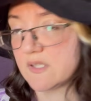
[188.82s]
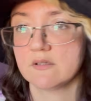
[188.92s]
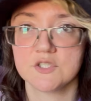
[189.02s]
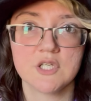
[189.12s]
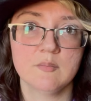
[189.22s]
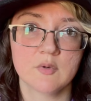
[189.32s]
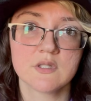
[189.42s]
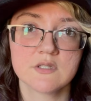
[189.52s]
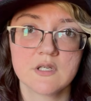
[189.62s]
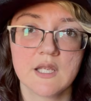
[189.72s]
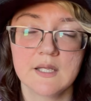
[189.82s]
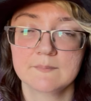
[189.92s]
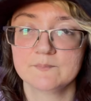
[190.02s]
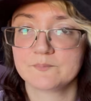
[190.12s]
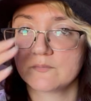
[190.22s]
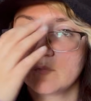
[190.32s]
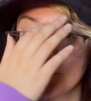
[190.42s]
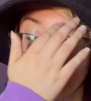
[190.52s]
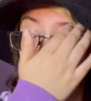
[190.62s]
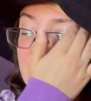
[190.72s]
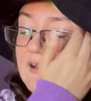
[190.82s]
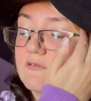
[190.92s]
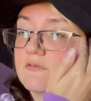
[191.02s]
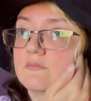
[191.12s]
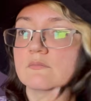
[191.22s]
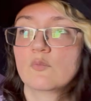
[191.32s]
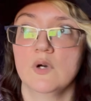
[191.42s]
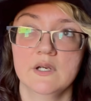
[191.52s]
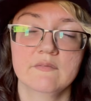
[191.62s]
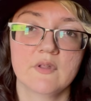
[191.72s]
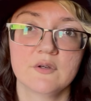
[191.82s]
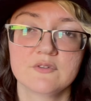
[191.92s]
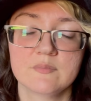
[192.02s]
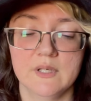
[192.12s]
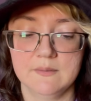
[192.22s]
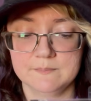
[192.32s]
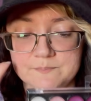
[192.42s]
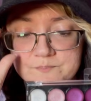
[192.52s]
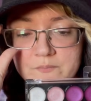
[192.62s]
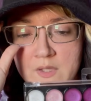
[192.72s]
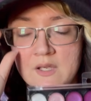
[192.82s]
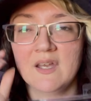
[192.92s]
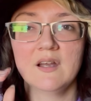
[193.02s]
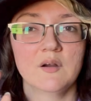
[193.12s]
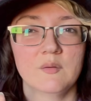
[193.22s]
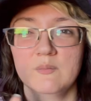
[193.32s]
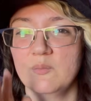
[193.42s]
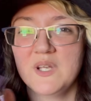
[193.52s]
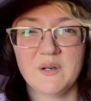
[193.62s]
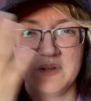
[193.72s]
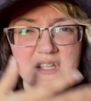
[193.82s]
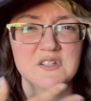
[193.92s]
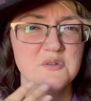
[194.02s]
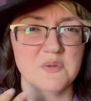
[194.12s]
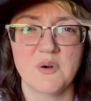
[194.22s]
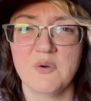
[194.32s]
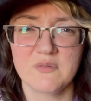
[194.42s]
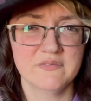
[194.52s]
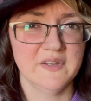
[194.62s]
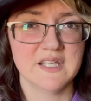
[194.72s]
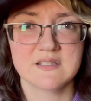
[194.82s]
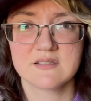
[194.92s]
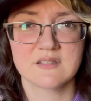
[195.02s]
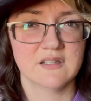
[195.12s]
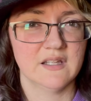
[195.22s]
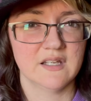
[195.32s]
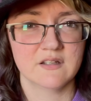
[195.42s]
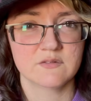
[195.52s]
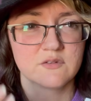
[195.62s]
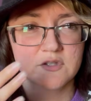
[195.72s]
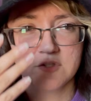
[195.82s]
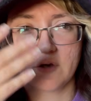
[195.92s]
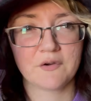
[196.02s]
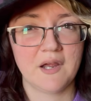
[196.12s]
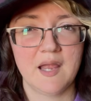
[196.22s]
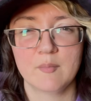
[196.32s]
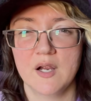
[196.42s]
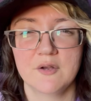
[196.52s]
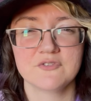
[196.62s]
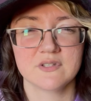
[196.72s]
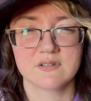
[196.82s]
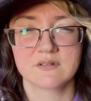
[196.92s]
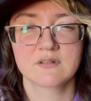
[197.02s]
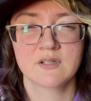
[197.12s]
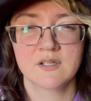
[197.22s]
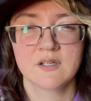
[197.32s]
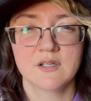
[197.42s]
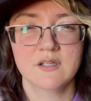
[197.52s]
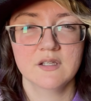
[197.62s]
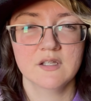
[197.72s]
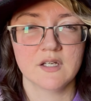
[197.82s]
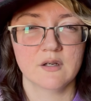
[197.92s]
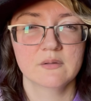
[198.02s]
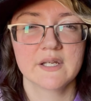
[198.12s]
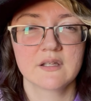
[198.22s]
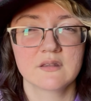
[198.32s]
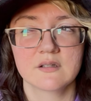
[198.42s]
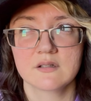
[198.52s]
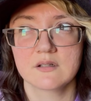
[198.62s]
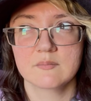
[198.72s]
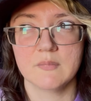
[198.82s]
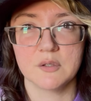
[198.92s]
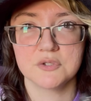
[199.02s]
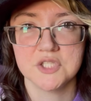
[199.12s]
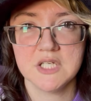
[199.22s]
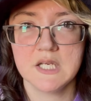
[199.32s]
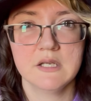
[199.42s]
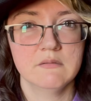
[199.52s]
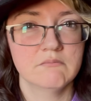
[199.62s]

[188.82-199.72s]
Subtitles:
cheap ones you get, which I have one of those, but we don't need to do the whole face and like the dark eyebrows and, you know, like the emoji